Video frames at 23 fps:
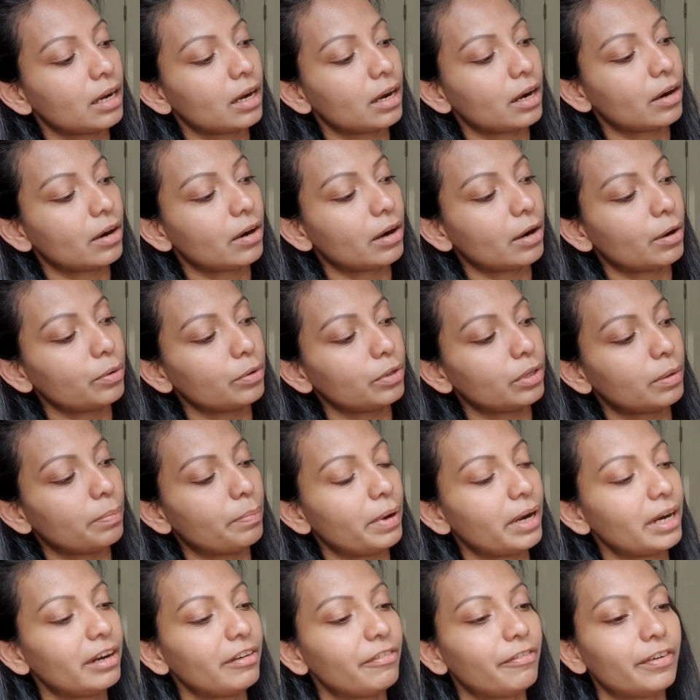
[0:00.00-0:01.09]
around the
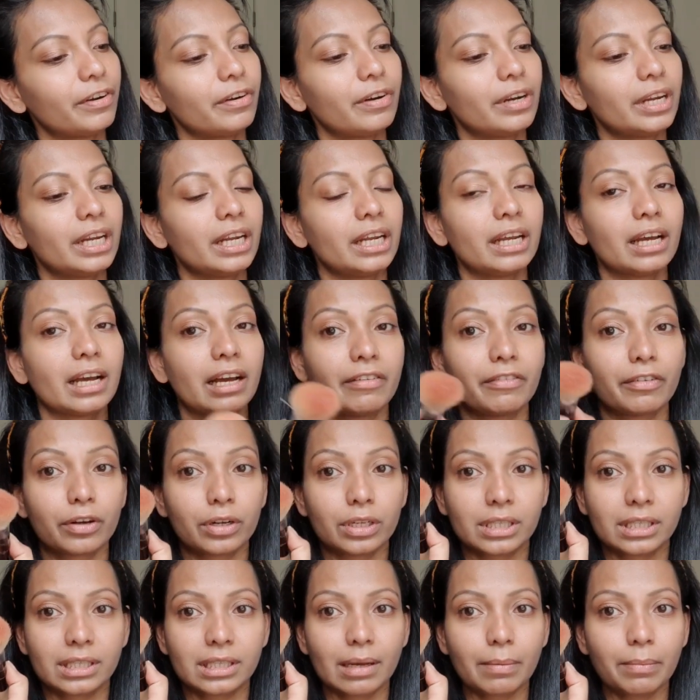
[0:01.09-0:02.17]
periphery. I've
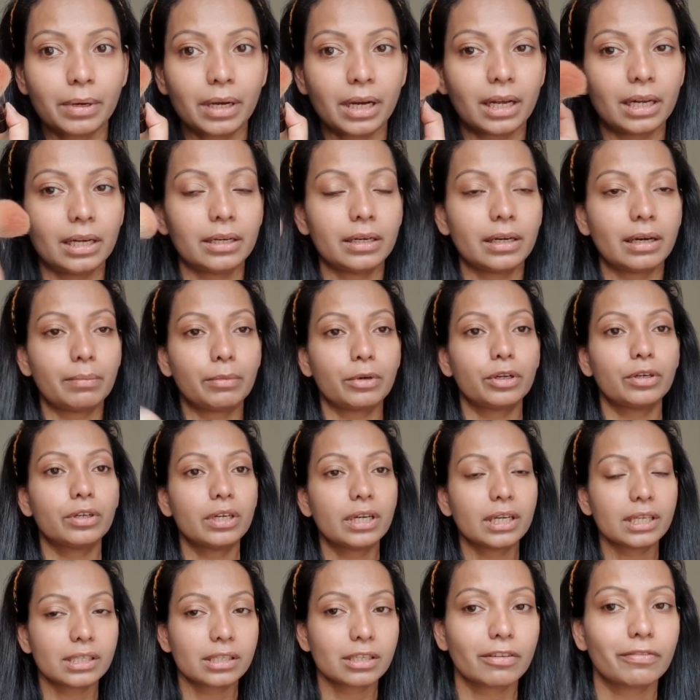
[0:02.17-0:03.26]
got some color. I'm going to
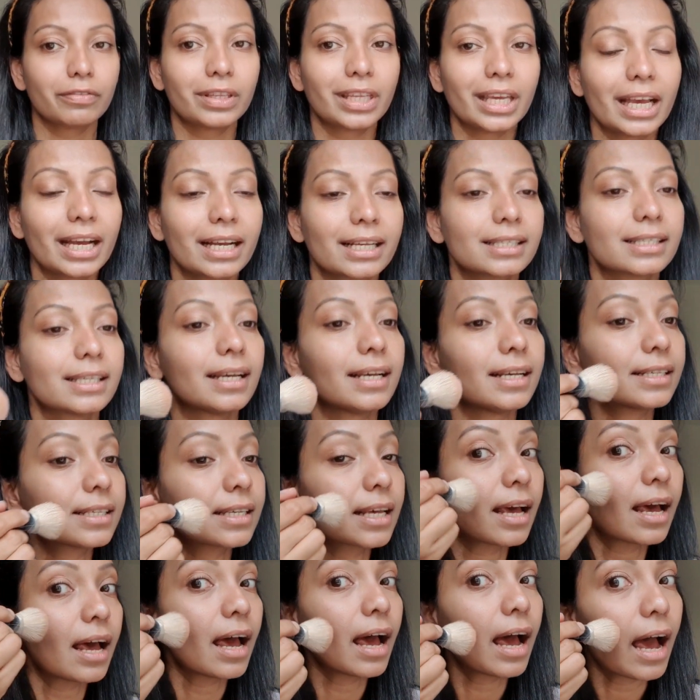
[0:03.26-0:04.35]
dust off the excess
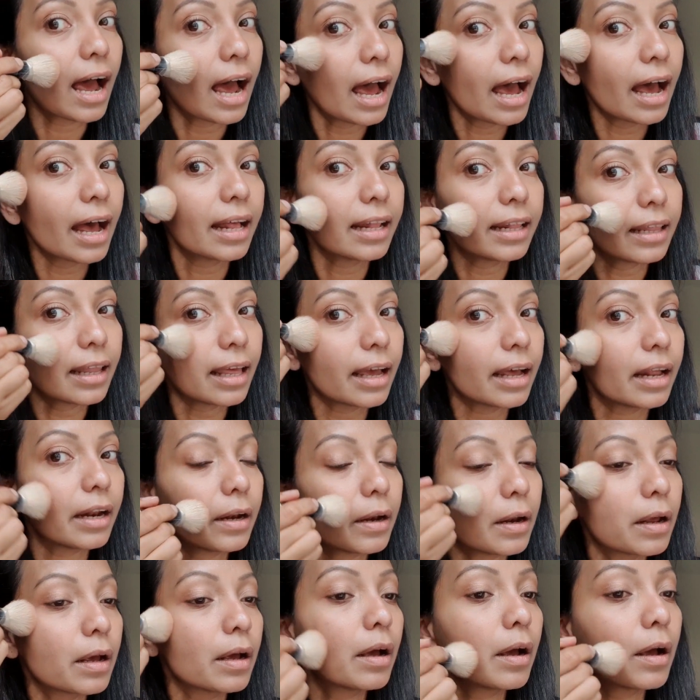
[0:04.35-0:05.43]
and
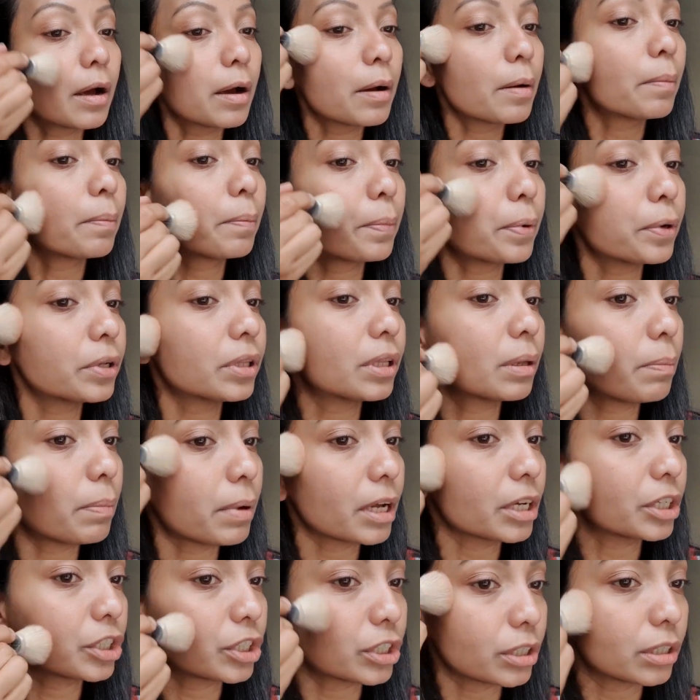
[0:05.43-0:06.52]
then put the
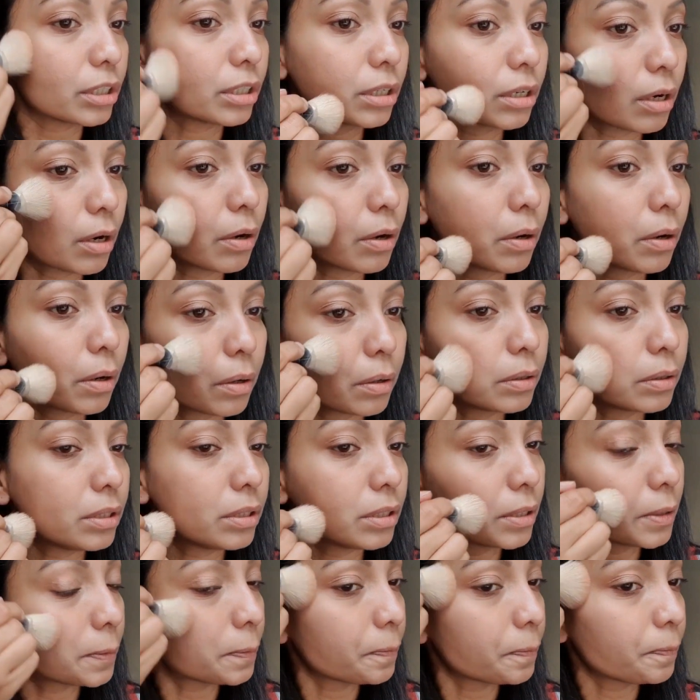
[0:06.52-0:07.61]
blusher on
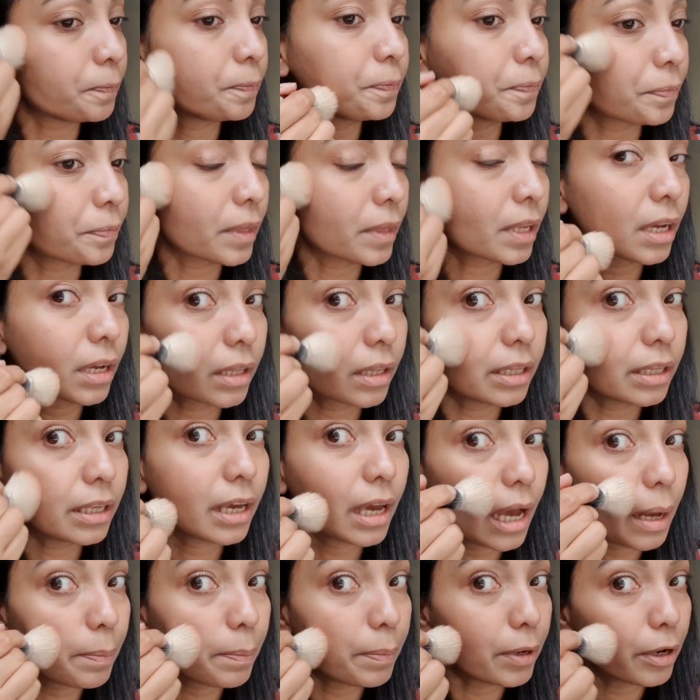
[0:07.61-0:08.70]
the
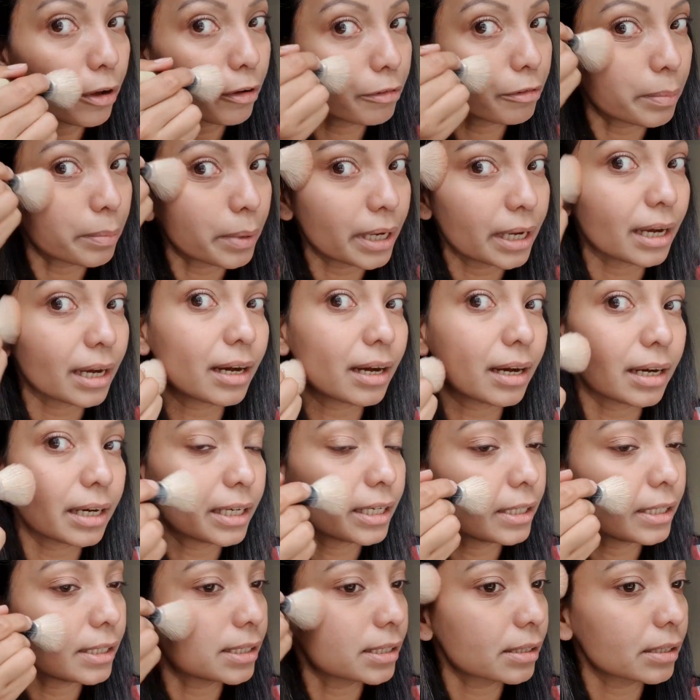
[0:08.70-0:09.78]
apple of my
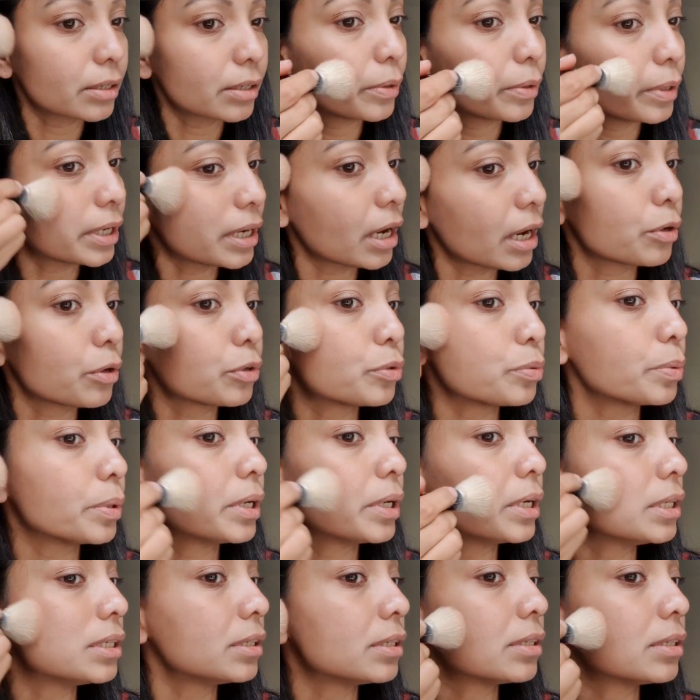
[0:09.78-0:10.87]
eyes, going
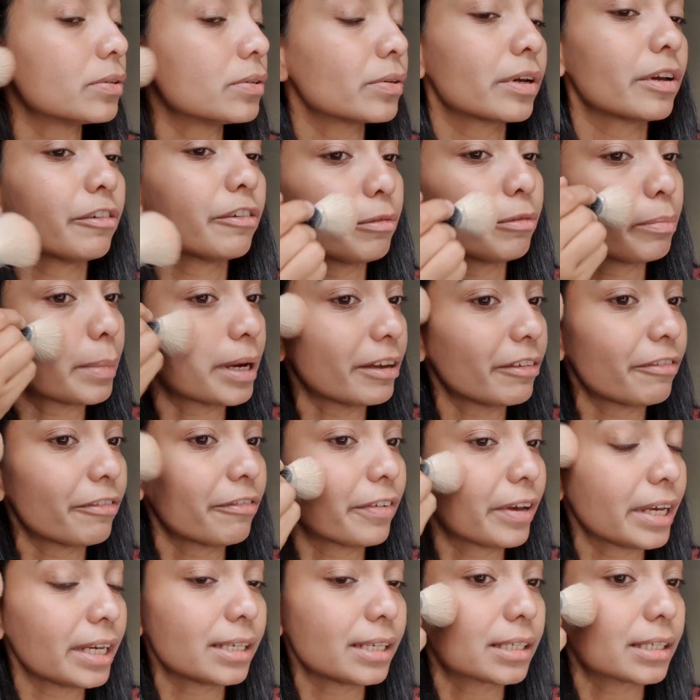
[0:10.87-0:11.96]
outwards to give my
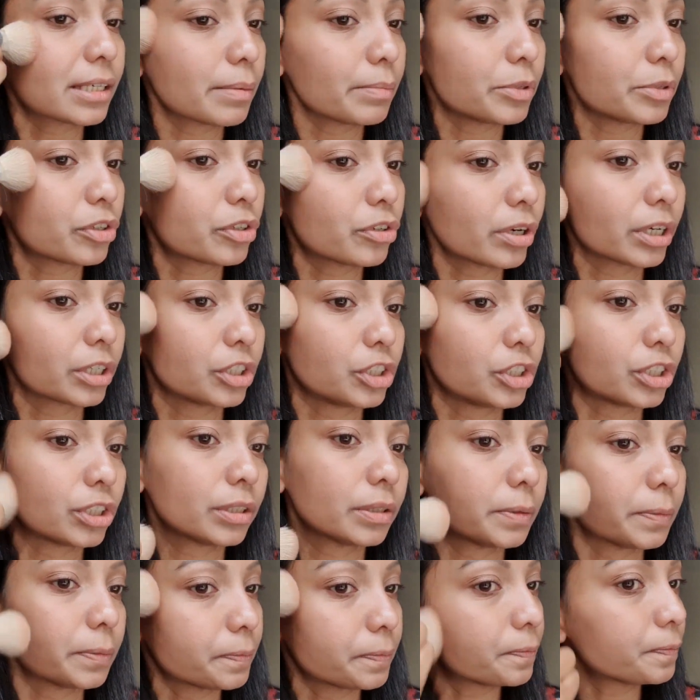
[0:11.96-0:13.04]
face some
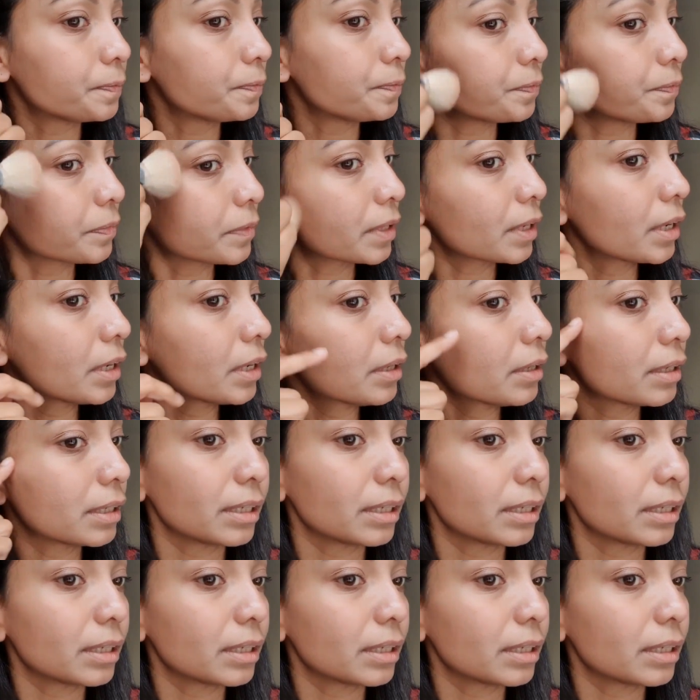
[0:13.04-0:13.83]
structure. Yeah.